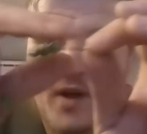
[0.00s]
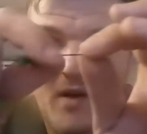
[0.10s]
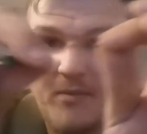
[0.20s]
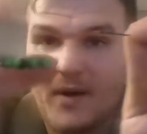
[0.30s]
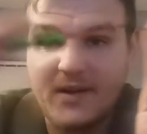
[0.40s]

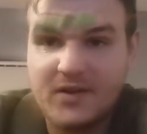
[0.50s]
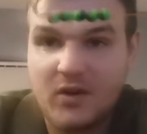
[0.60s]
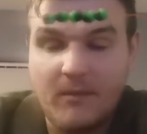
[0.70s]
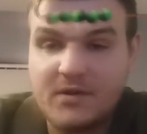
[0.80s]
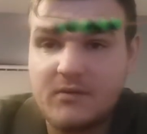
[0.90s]
Bait
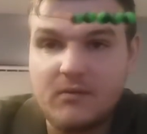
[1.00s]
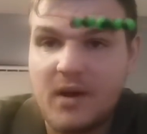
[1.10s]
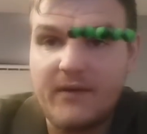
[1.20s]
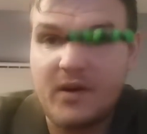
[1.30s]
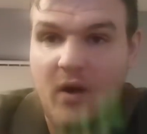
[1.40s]
stops,
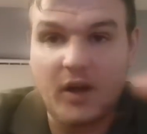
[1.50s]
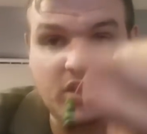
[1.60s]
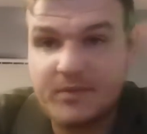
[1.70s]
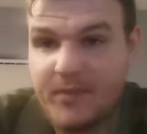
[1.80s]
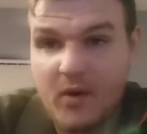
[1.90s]
whatever you
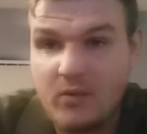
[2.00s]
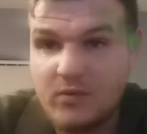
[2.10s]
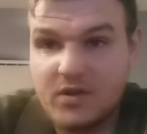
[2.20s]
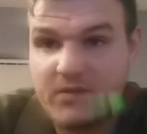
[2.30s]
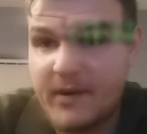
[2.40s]
like,
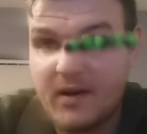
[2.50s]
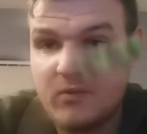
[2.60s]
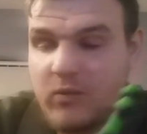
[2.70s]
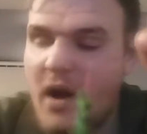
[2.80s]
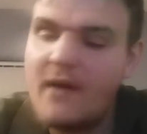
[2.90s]
spoons, spin,
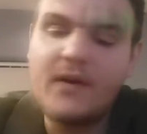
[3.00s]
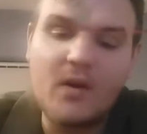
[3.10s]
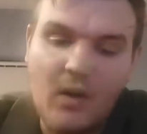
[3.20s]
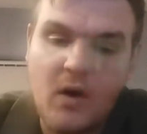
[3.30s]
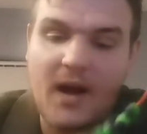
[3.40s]
whatever
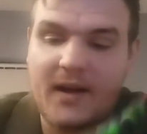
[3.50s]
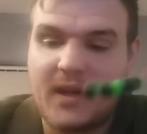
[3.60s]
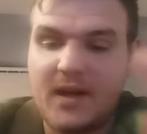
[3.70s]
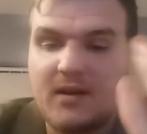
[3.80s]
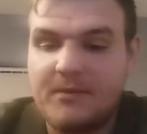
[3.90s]
you
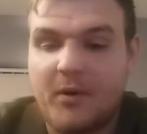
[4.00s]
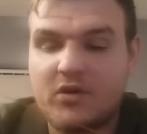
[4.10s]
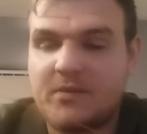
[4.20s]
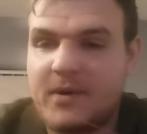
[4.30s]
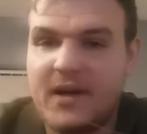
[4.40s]
like. The
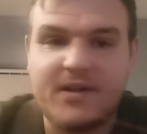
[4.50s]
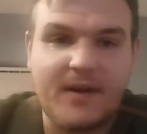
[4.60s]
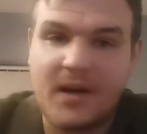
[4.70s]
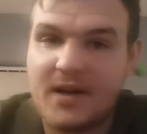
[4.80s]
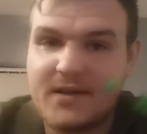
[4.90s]
possibilities
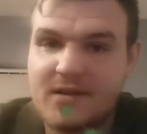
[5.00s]
are endless.